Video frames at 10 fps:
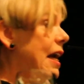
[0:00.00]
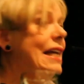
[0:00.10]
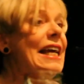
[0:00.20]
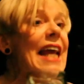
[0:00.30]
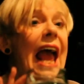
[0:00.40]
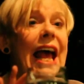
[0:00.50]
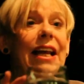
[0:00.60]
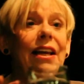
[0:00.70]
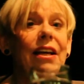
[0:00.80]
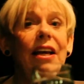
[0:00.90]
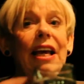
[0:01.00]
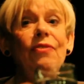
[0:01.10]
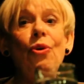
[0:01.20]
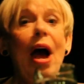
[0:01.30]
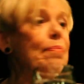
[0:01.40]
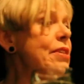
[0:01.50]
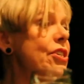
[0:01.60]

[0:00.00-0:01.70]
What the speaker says: And again, if you happen